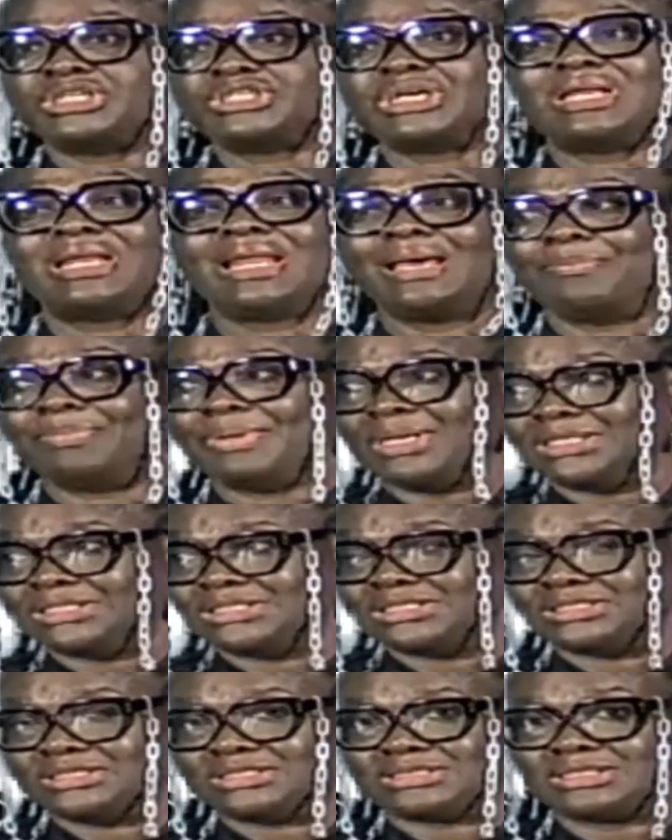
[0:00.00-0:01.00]

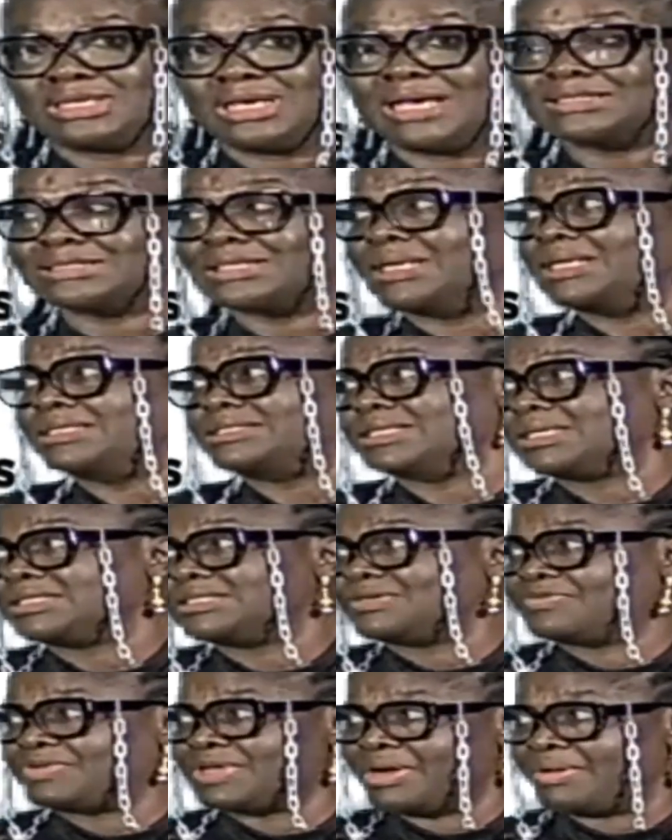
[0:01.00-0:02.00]
liabilities as an
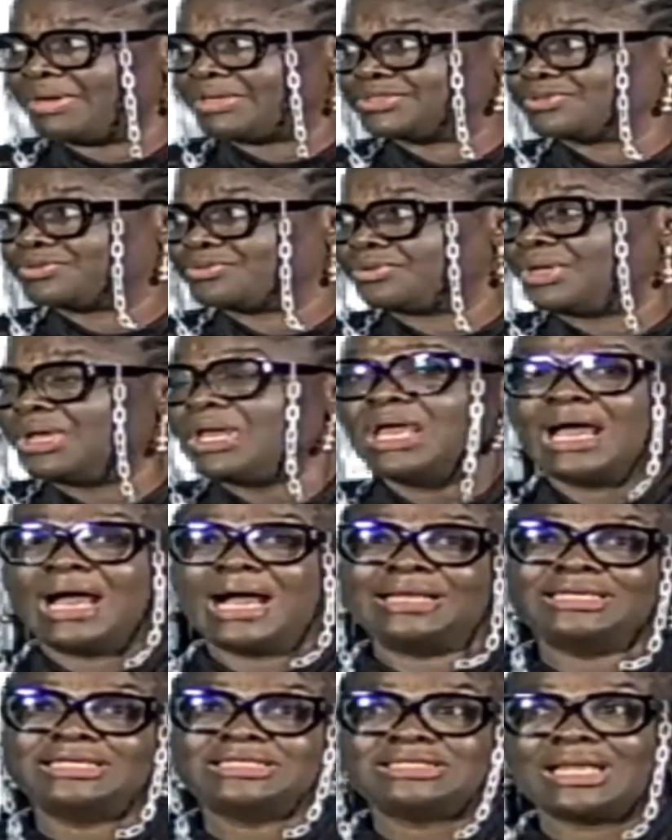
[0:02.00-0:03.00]
executive director,
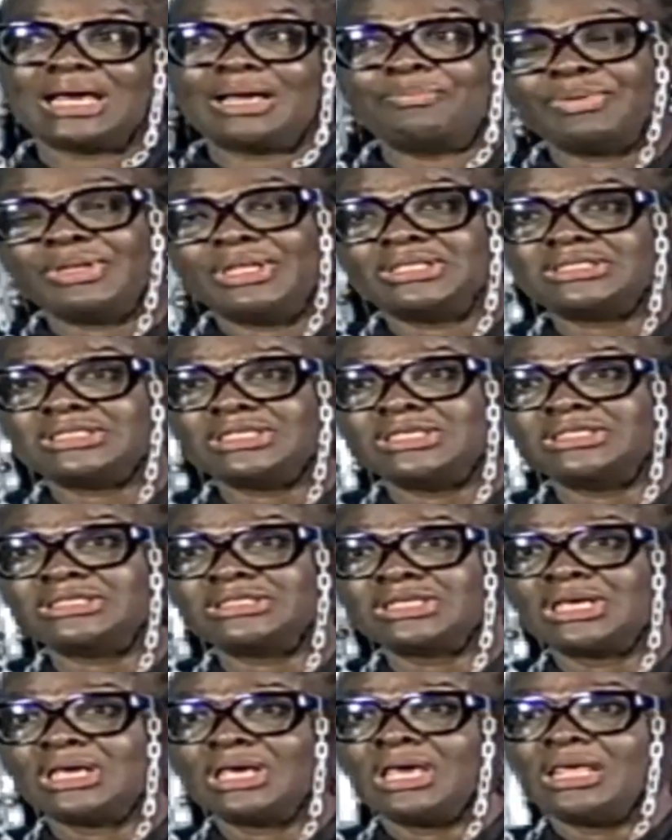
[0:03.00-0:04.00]
and these liabilities
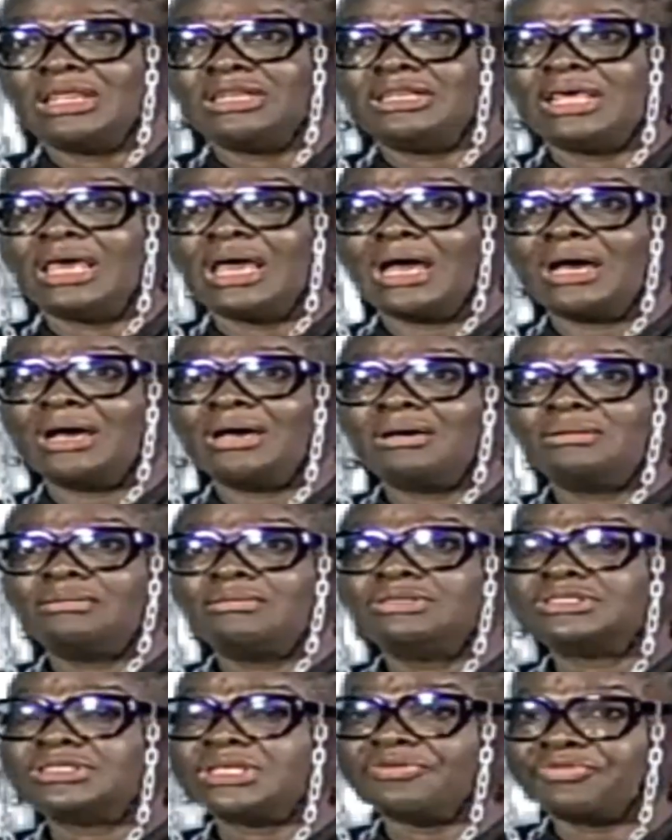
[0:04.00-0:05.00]
they are
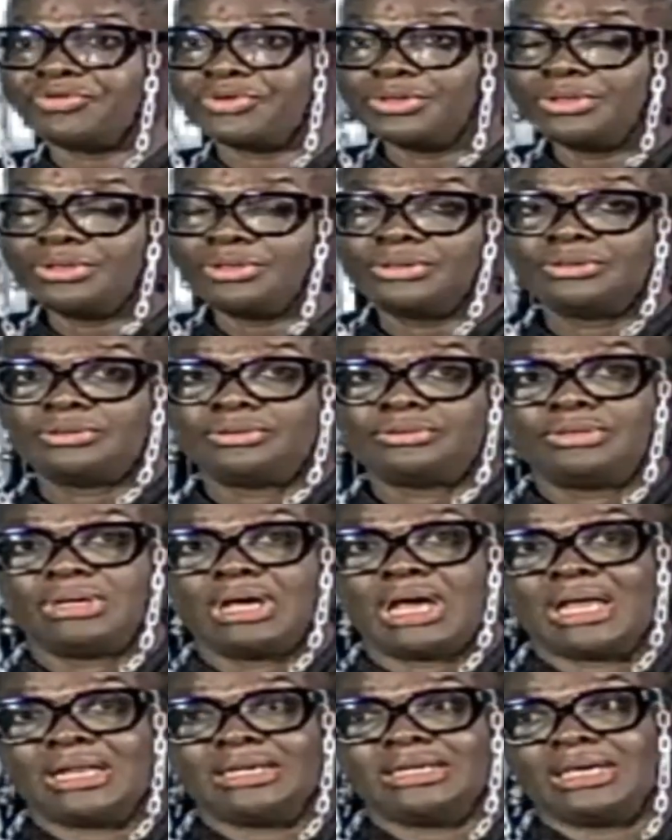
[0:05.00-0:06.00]
civil
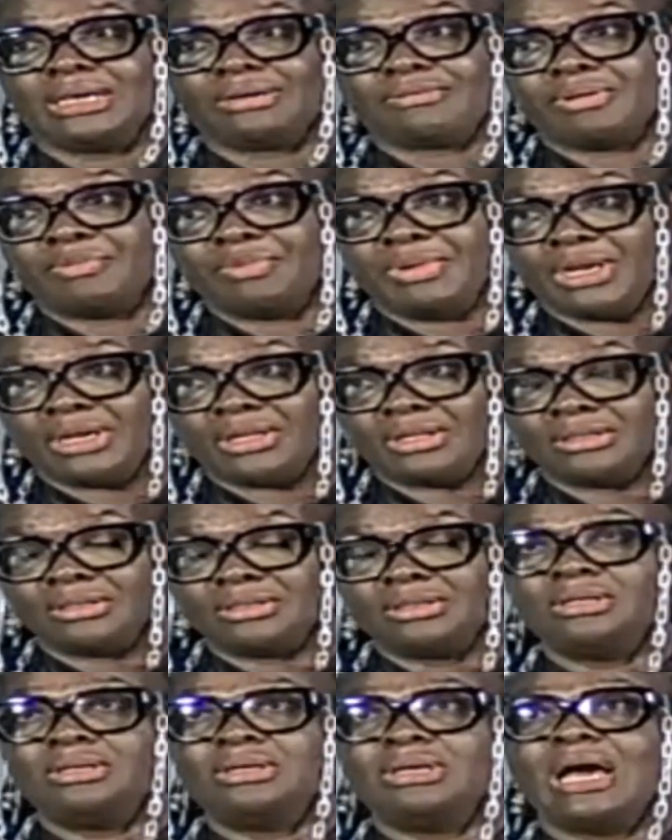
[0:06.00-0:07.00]
and they are criminal,
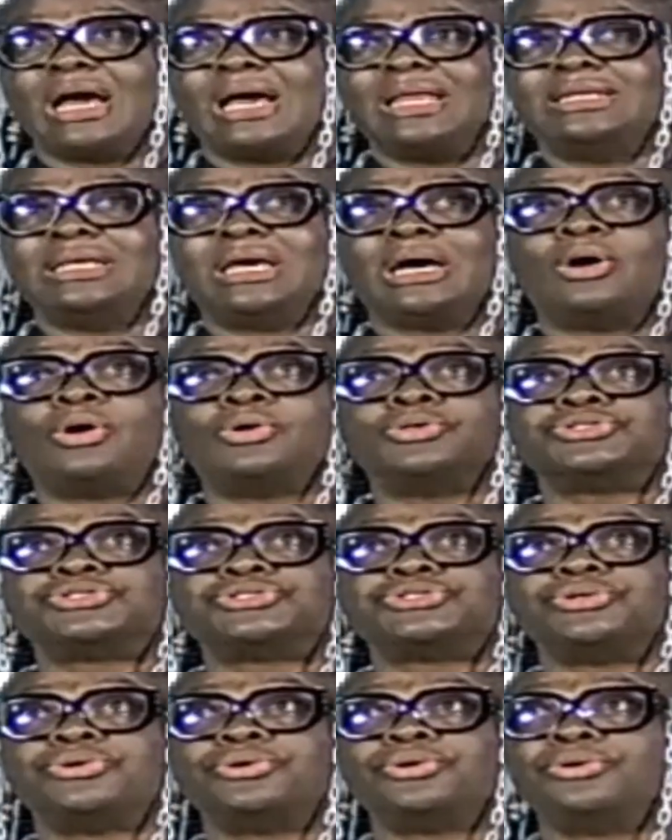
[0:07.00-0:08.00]
and they are
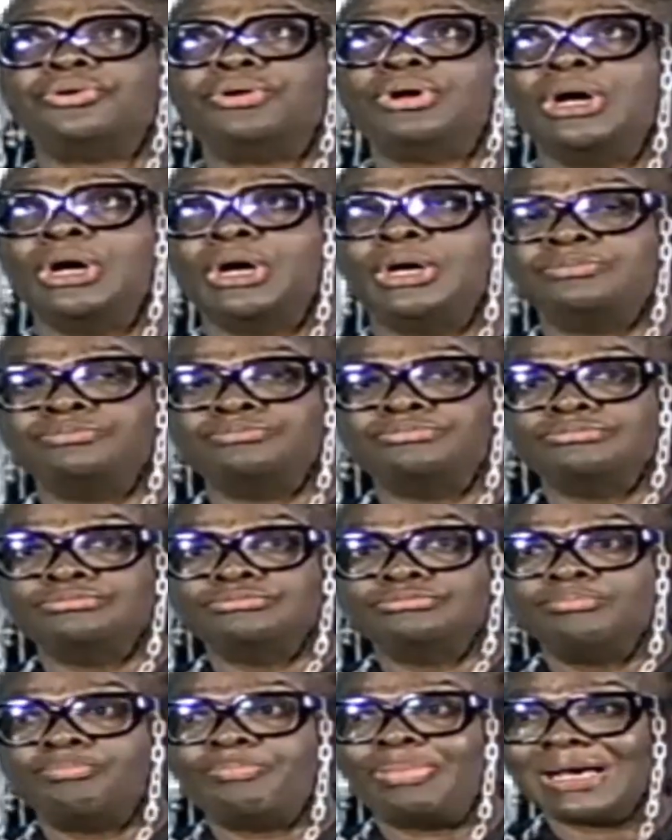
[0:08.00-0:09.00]
also
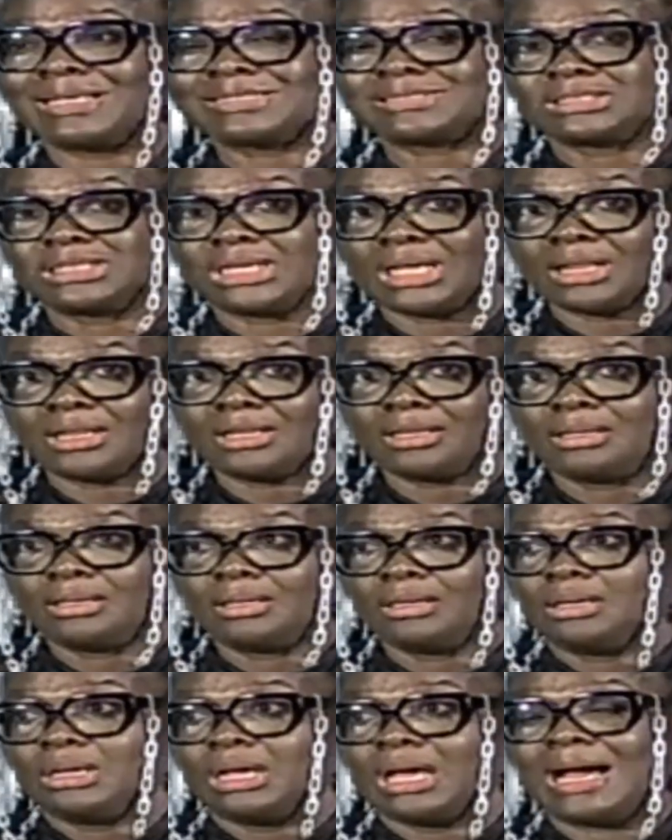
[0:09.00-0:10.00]
personal
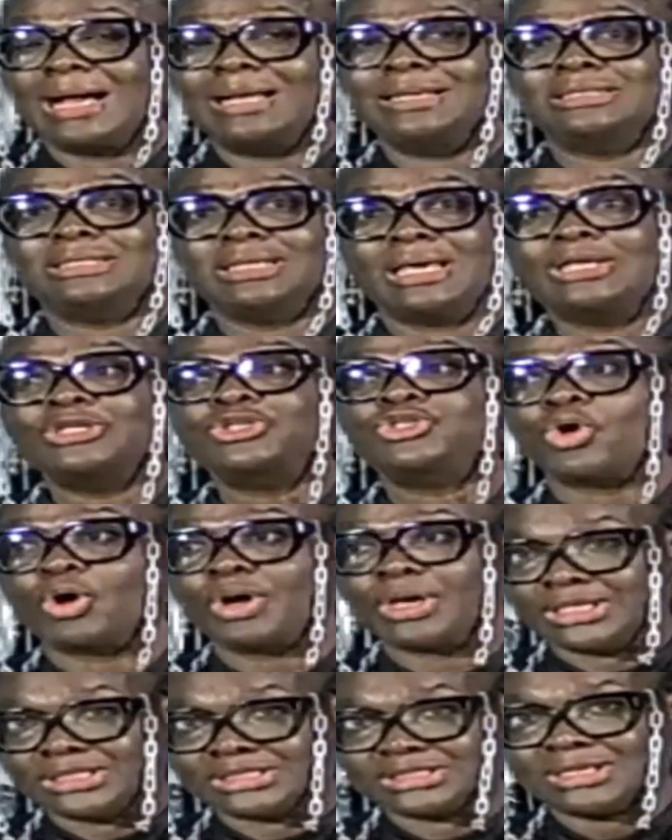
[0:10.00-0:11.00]
and they are
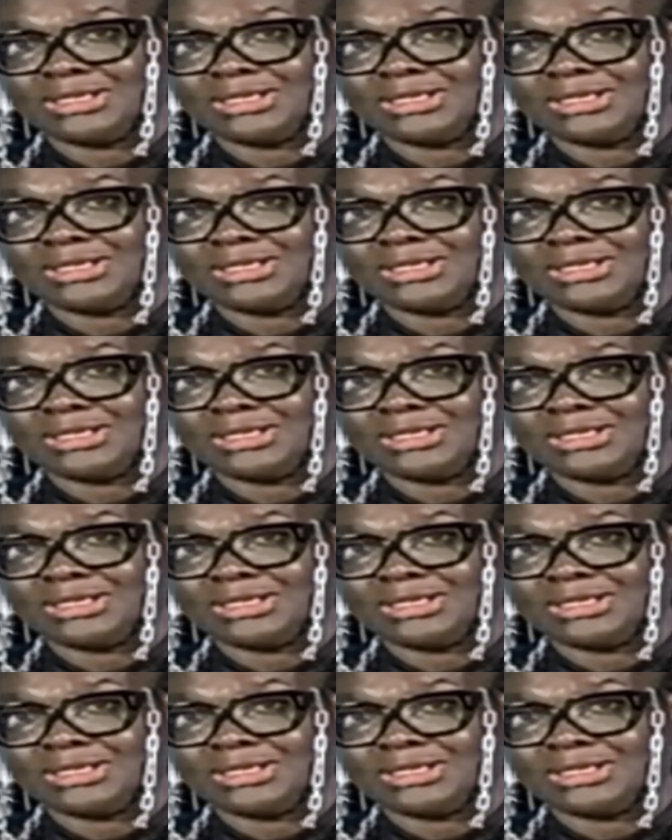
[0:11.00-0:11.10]
joint.